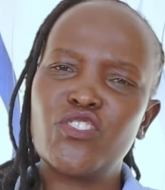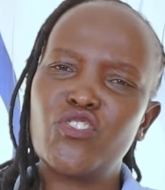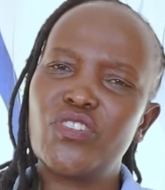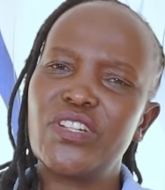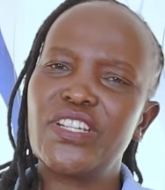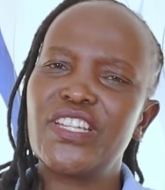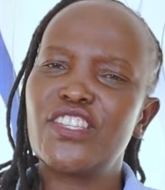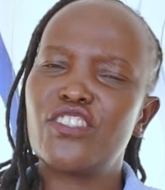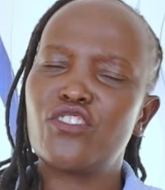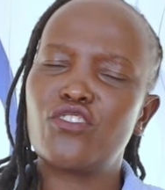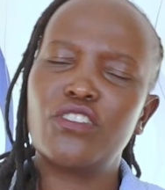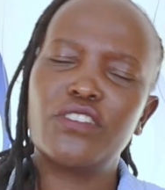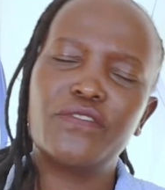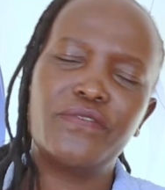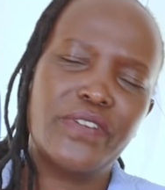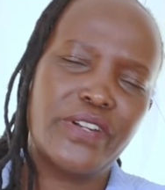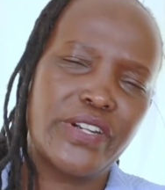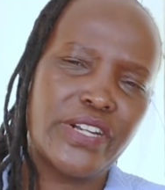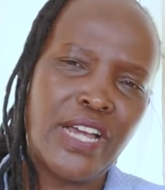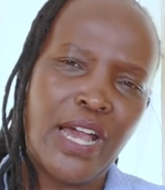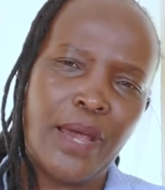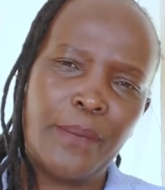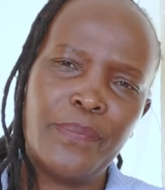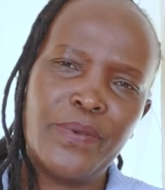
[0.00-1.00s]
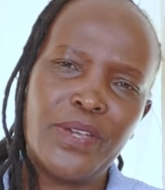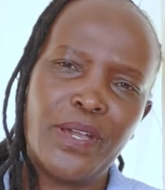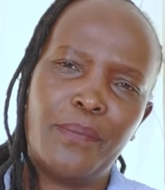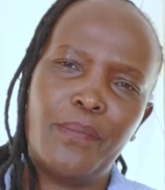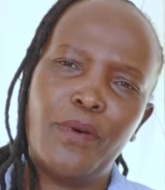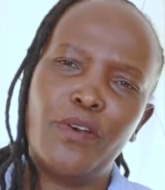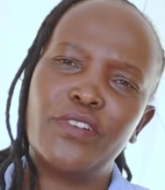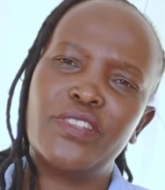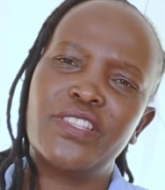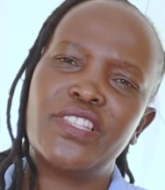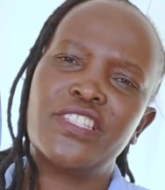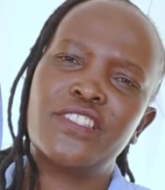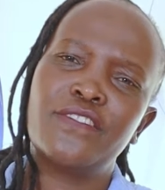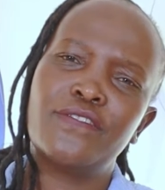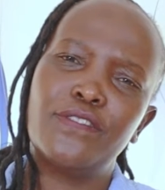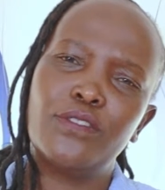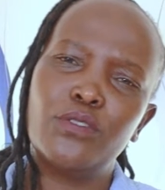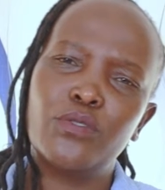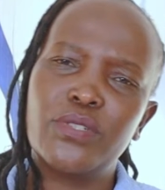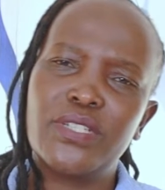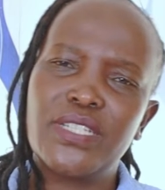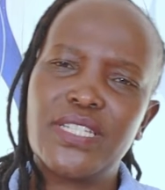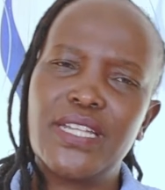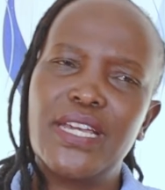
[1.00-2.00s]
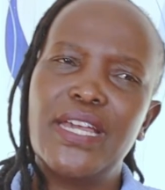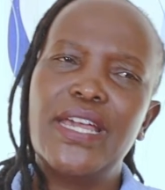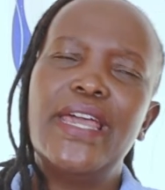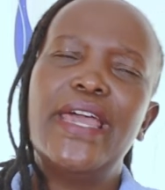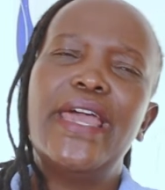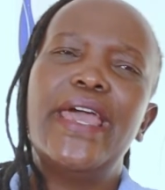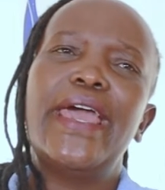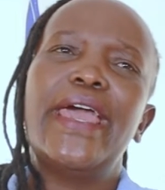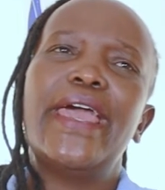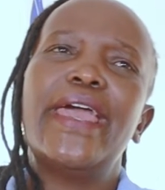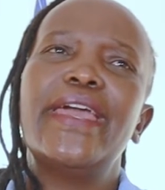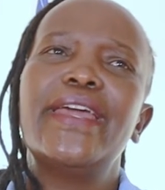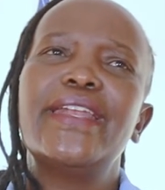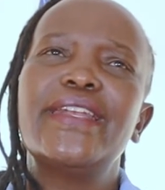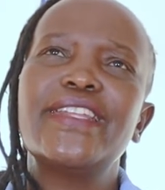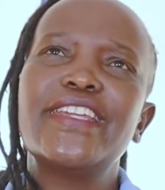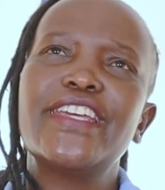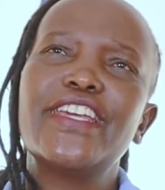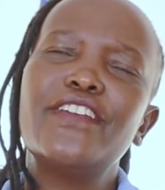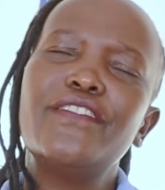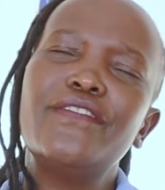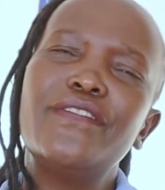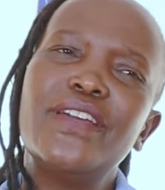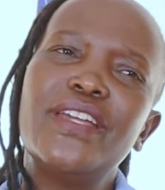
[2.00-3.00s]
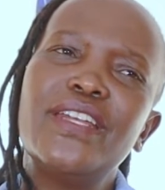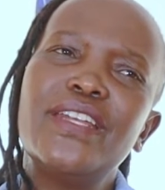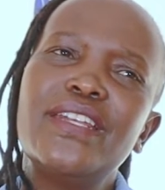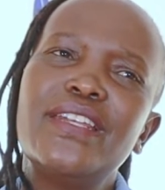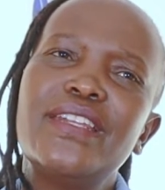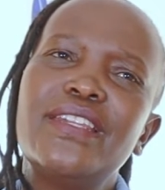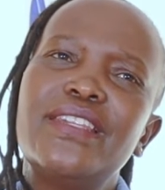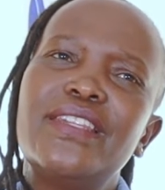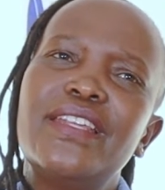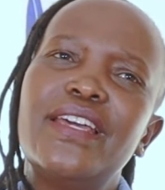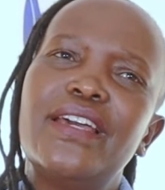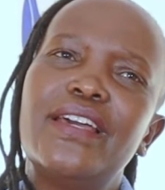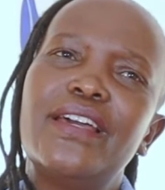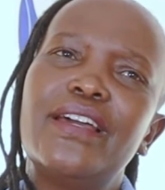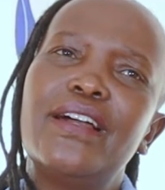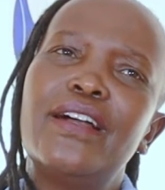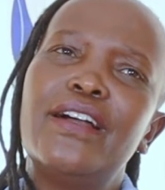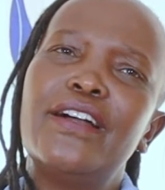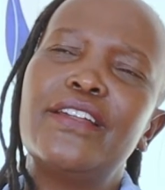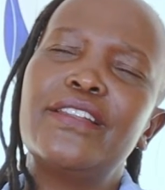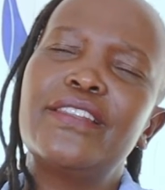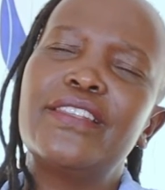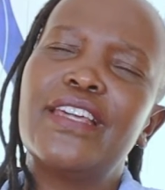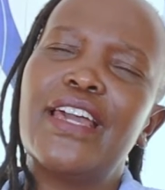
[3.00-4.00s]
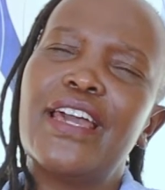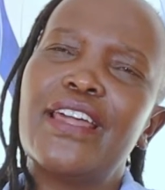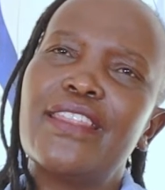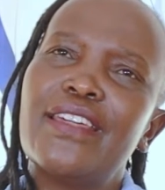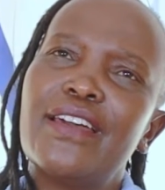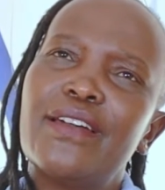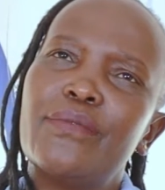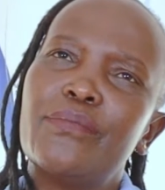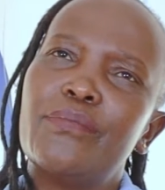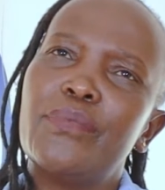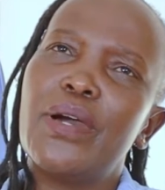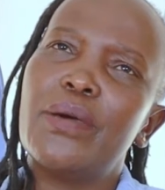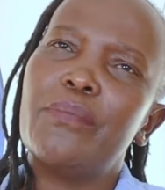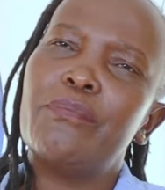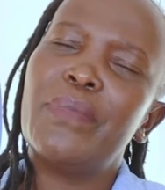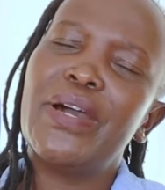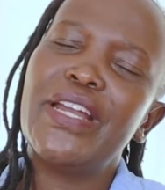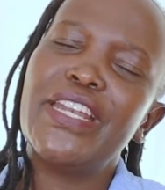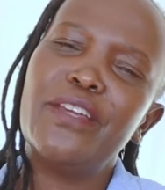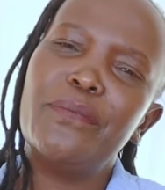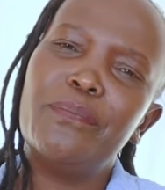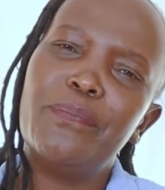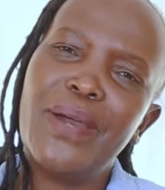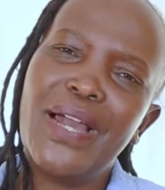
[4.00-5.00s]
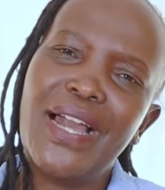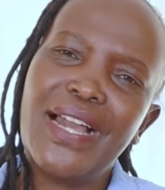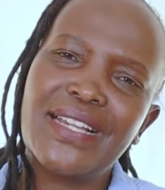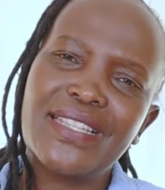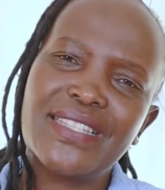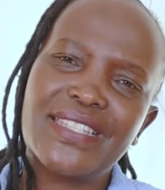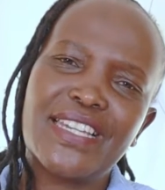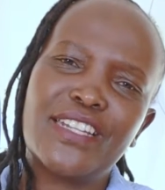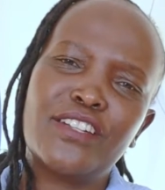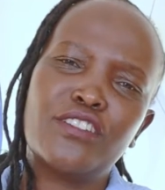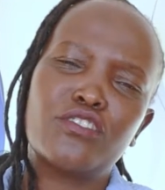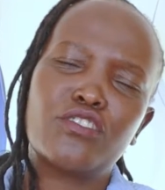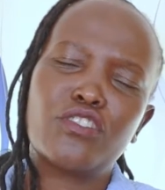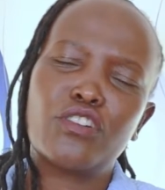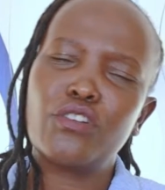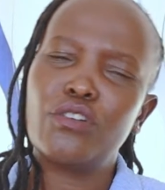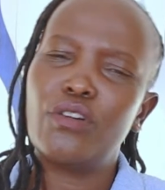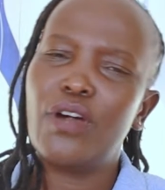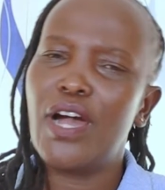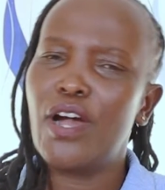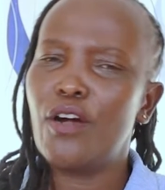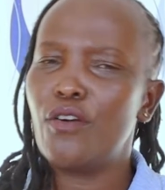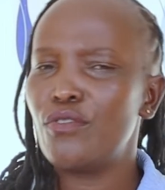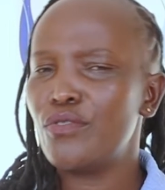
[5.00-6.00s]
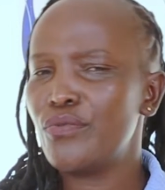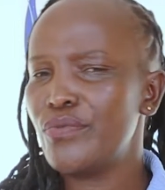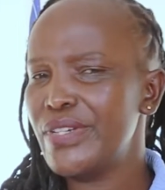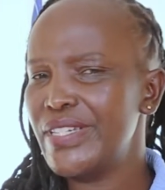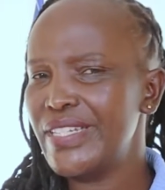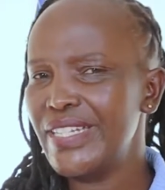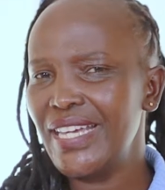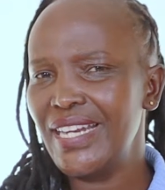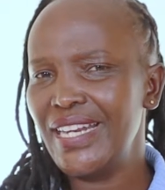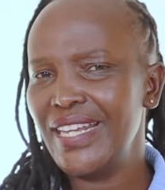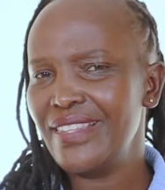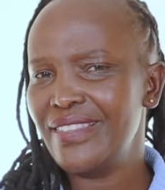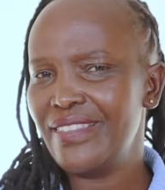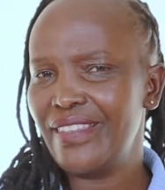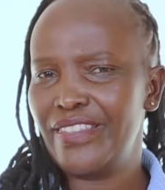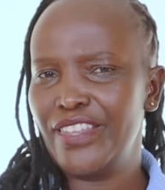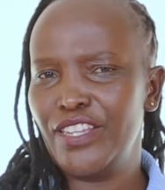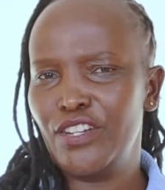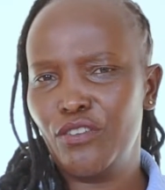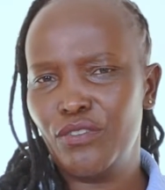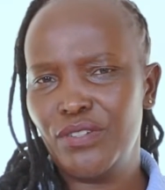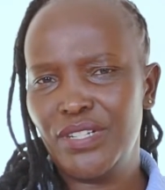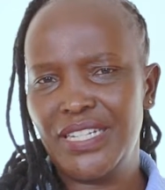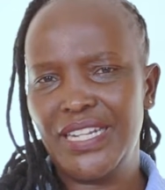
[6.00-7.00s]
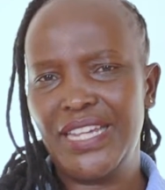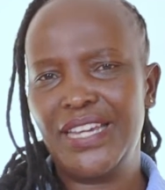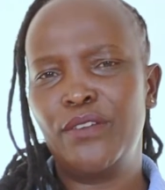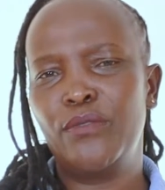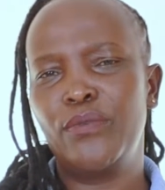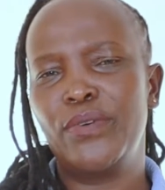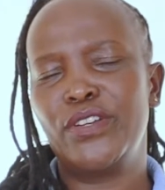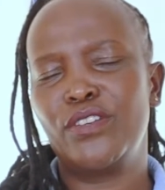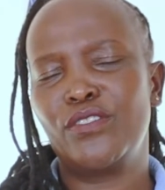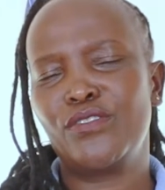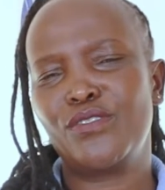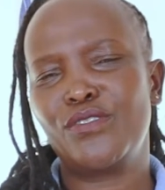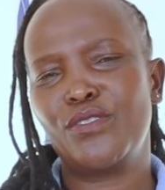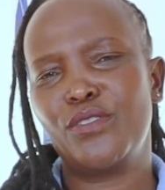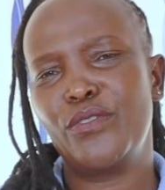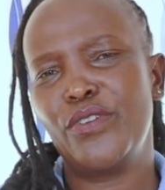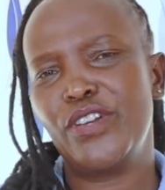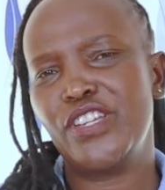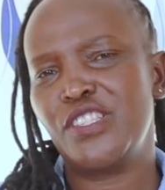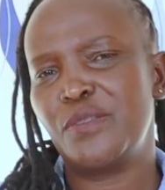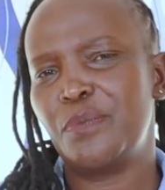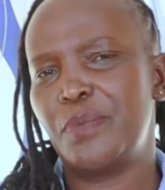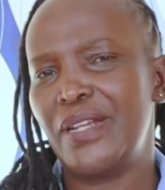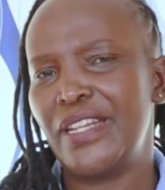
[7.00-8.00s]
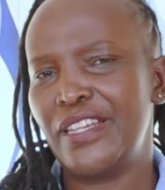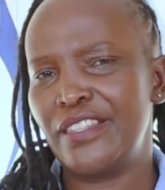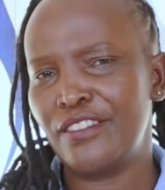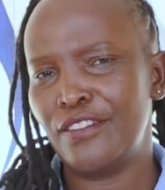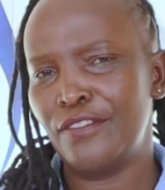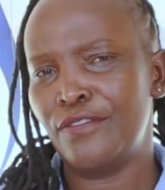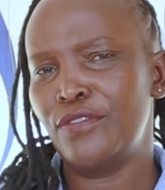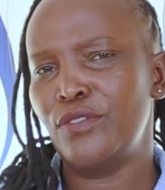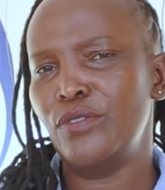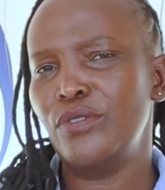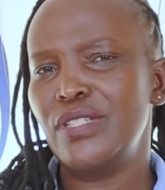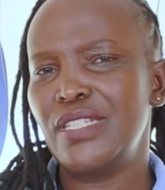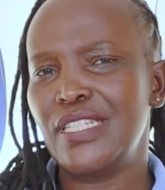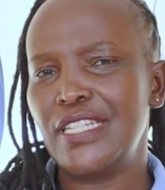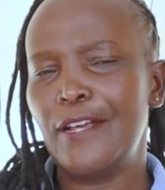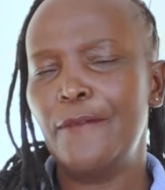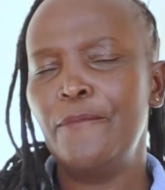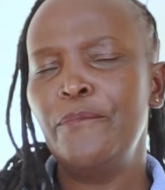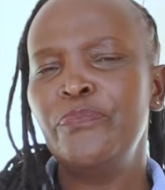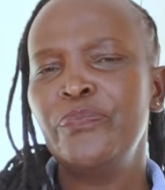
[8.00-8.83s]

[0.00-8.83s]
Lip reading: String is not very happy about this flute. And even the other Moneybags and Royal Owl, we realize that they don't like when Osogo is playing the flute.